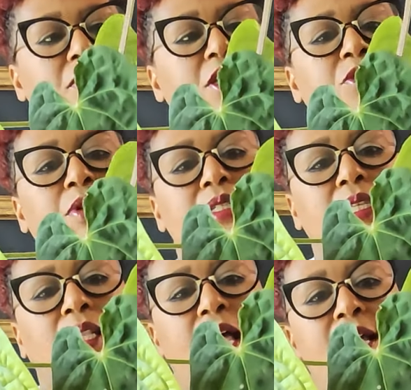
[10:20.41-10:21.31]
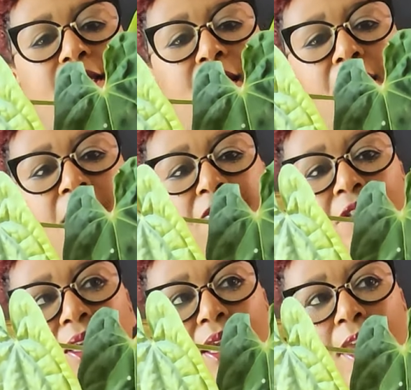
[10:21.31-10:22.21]
this was the last leaf
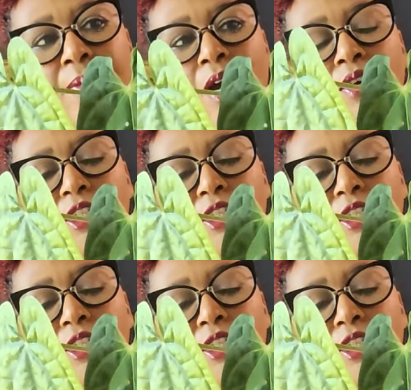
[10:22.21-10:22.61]
that came out,